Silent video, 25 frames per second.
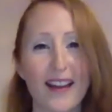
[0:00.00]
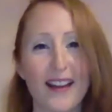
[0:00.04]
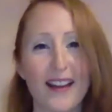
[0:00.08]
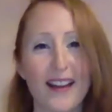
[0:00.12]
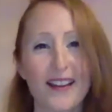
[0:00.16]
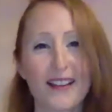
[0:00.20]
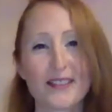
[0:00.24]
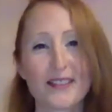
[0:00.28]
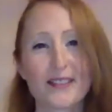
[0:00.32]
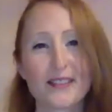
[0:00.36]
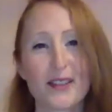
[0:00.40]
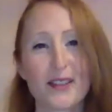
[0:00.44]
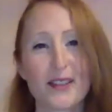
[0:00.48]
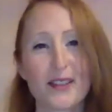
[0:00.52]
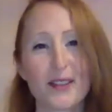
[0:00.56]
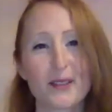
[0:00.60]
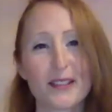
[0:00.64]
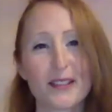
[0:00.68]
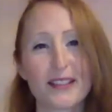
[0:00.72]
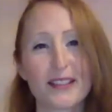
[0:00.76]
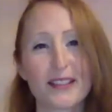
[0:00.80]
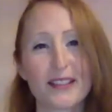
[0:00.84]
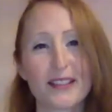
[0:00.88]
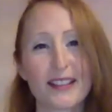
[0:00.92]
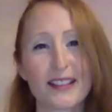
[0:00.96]
so
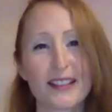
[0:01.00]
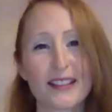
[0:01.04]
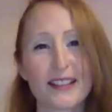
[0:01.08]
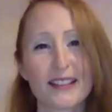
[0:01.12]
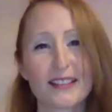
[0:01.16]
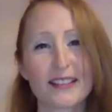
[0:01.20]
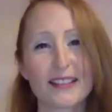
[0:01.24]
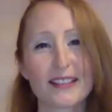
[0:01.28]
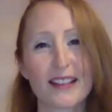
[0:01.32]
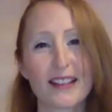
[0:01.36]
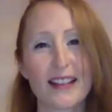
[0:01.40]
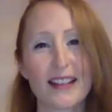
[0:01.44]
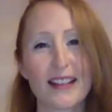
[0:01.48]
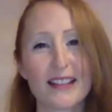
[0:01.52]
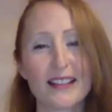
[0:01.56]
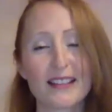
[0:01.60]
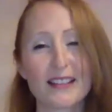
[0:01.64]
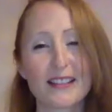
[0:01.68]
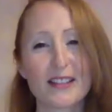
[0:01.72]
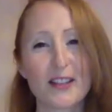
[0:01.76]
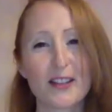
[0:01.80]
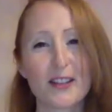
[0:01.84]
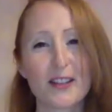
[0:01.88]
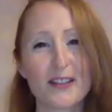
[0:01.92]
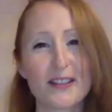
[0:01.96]

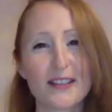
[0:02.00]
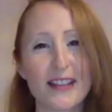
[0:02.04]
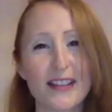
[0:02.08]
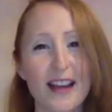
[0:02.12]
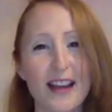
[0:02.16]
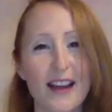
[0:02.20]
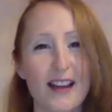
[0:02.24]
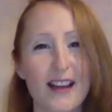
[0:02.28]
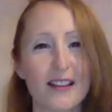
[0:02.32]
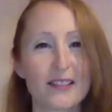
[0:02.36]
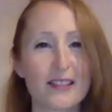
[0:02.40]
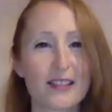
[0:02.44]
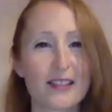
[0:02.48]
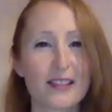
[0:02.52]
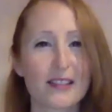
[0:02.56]
it turned out